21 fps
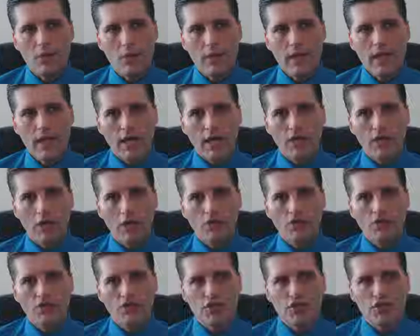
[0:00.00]
that when we get
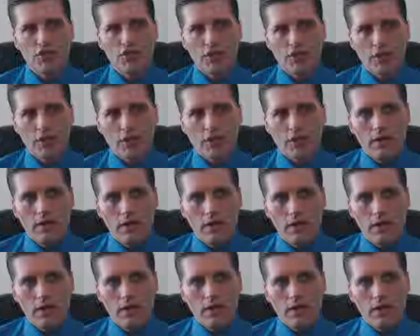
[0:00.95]
closer.
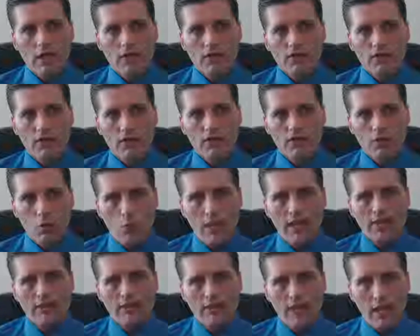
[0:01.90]
It's
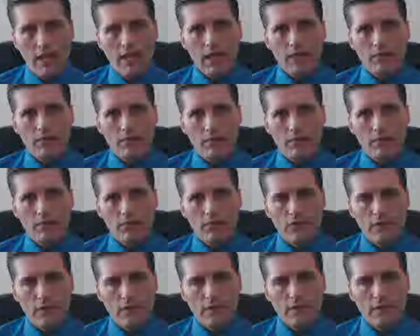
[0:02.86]
Wednesday,
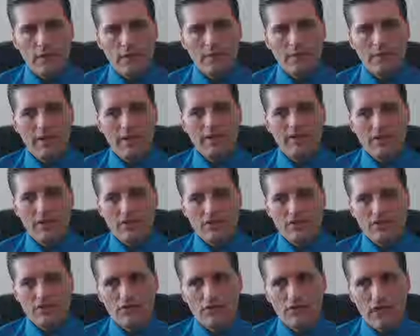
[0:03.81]
so let's pay
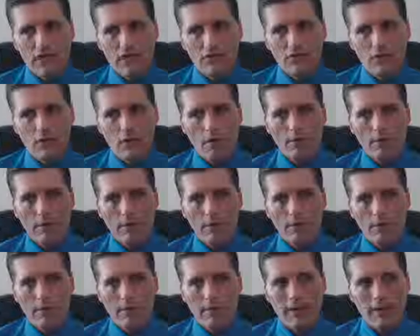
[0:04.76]
attention to that as well, people.